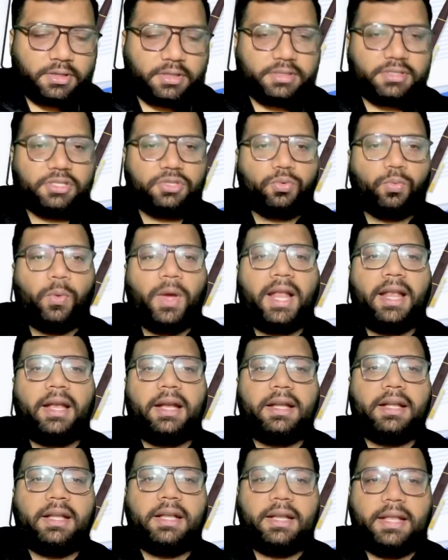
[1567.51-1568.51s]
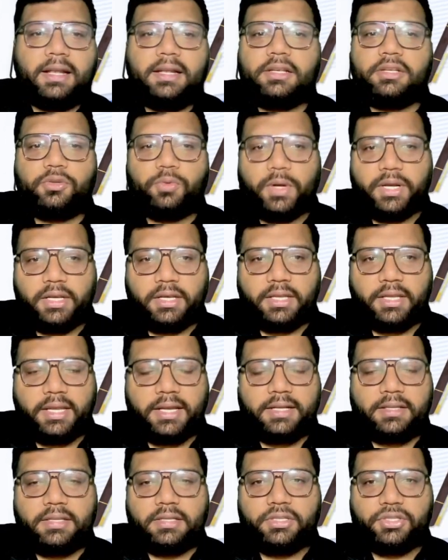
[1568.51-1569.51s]
This is valid till
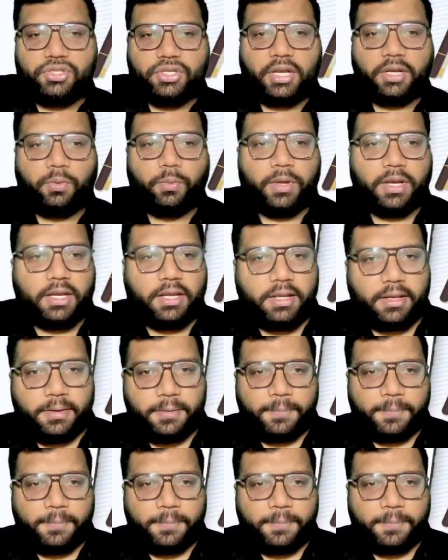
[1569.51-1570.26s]
28th January.